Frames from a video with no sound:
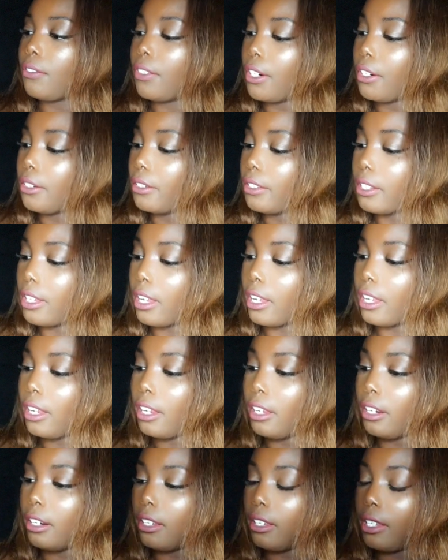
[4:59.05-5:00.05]
first
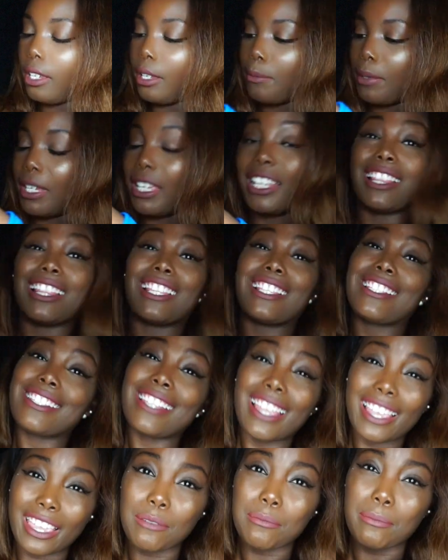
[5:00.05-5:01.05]
item in the
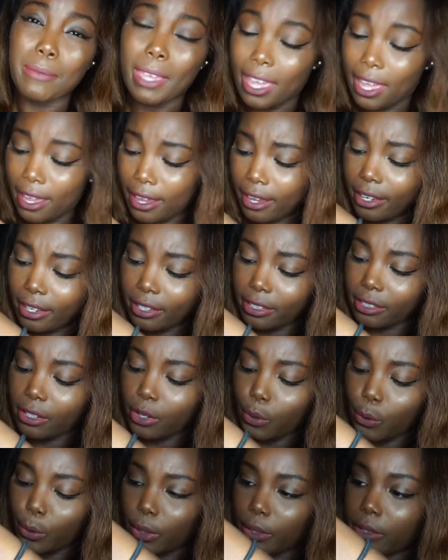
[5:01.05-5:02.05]
second bag is
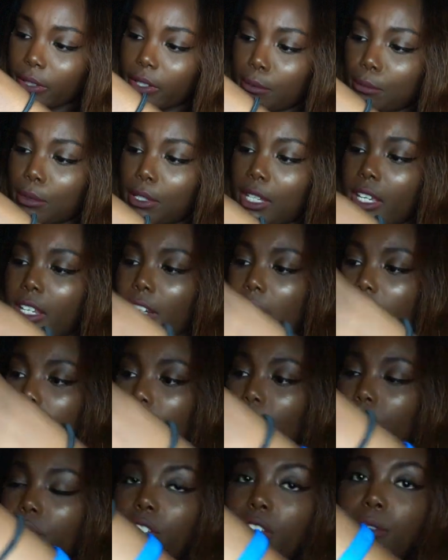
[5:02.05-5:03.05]
going to be
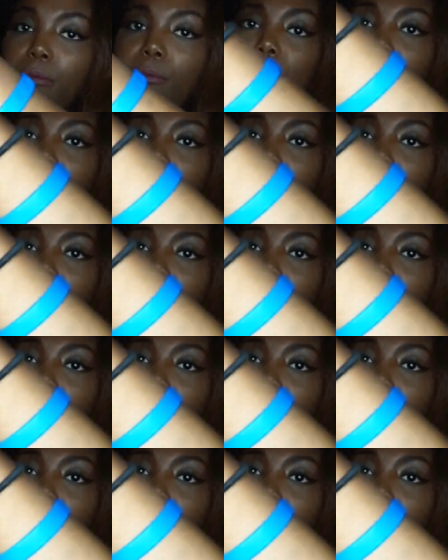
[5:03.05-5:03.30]
another gym